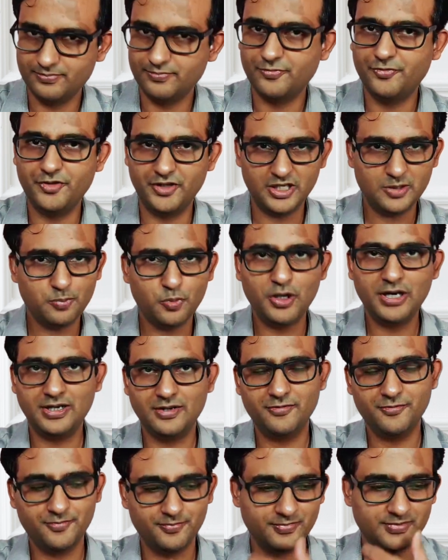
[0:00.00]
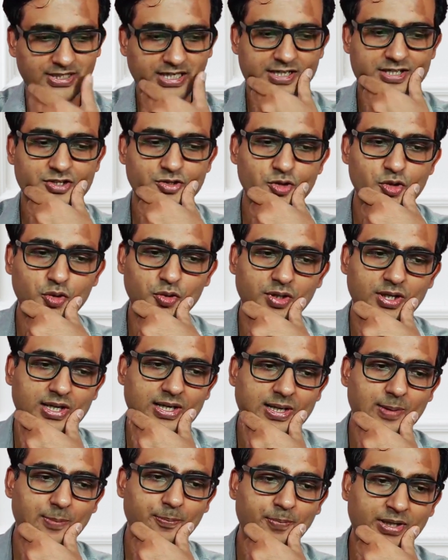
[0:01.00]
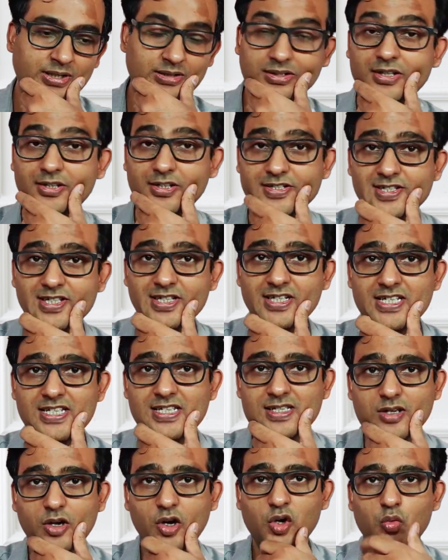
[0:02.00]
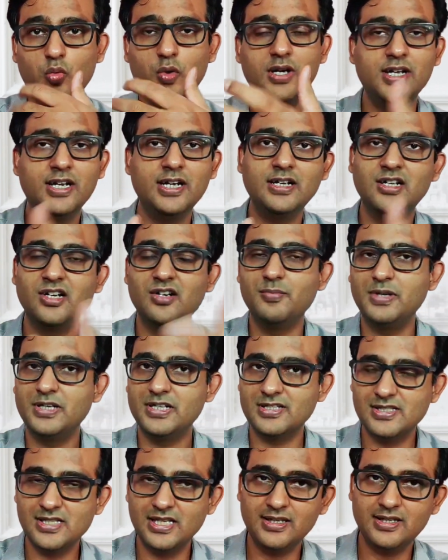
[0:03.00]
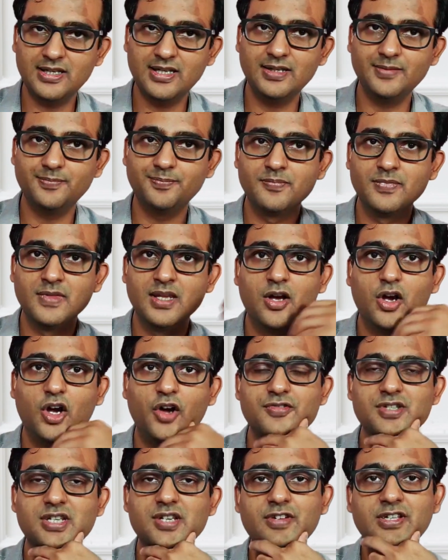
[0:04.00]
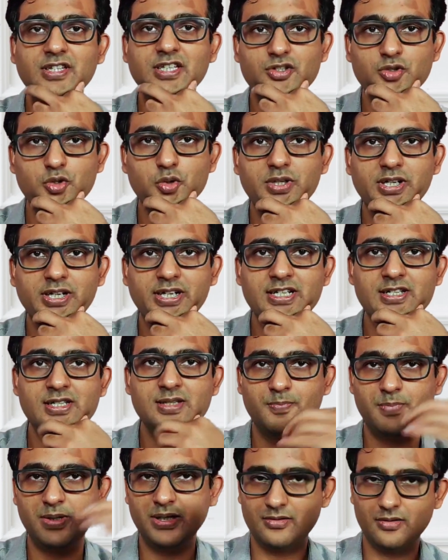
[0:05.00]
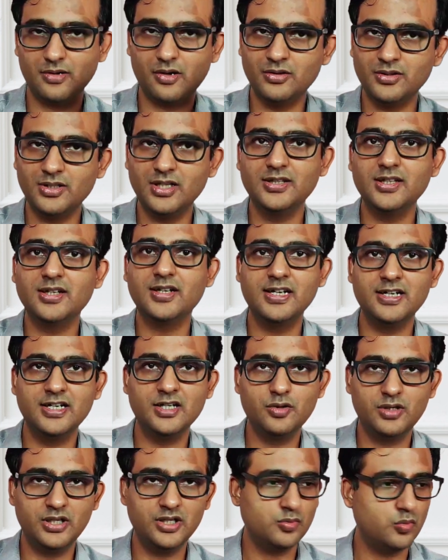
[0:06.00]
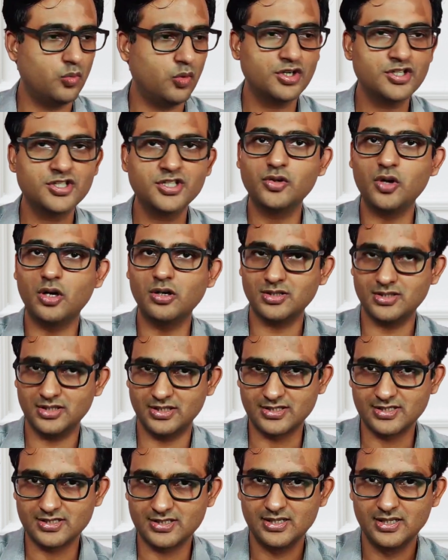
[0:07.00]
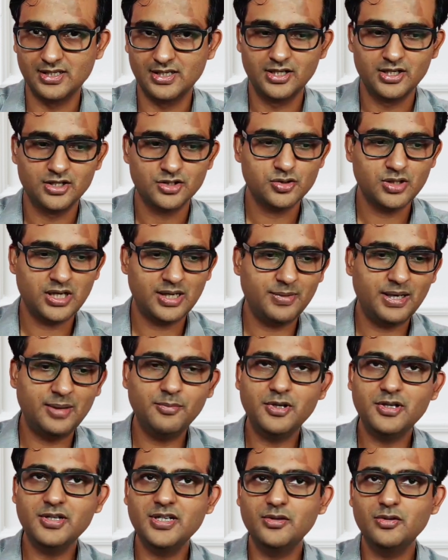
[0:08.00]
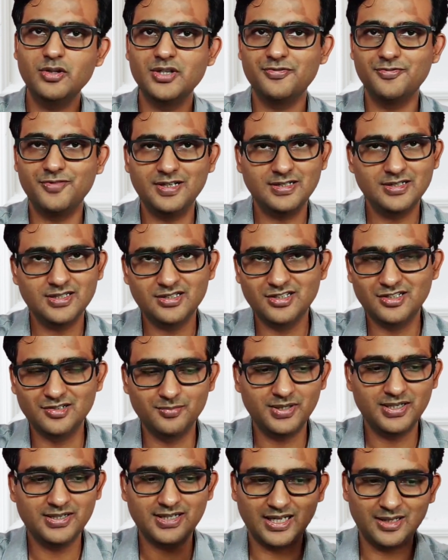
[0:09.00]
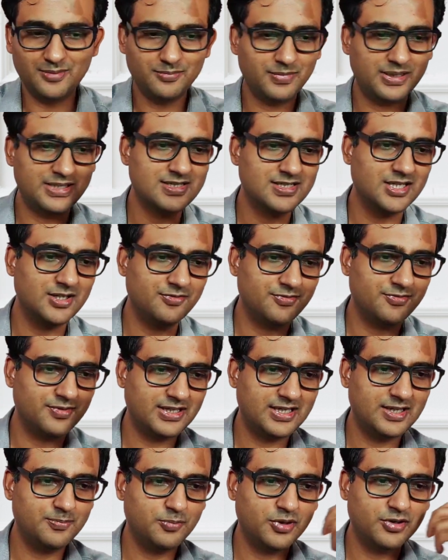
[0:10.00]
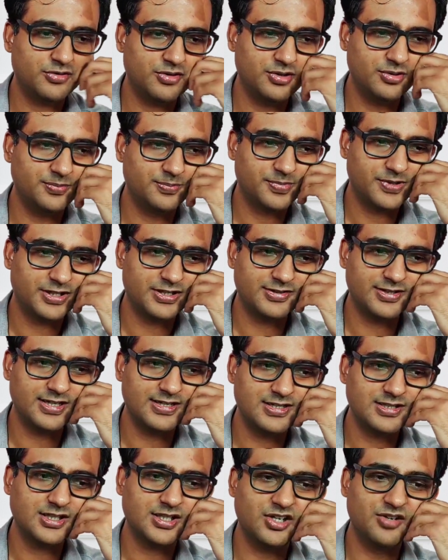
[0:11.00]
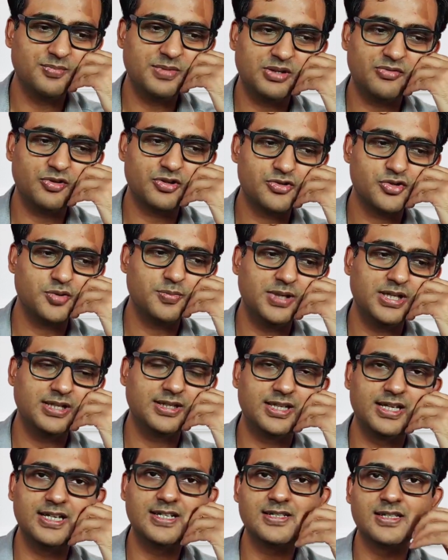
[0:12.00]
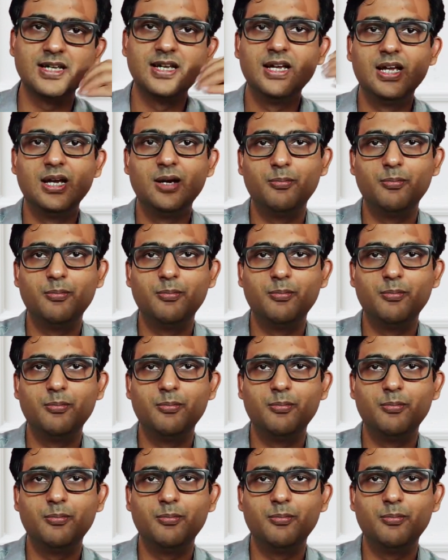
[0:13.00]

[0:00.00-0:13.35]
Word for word: Fair point, that is true. But the reason is, on one hand, government is thinking of saving the students, but on the other hand, it, it wants the doctors. So I'm not here to defend the government. I myself, I keep on you know criticizing the government for so many things.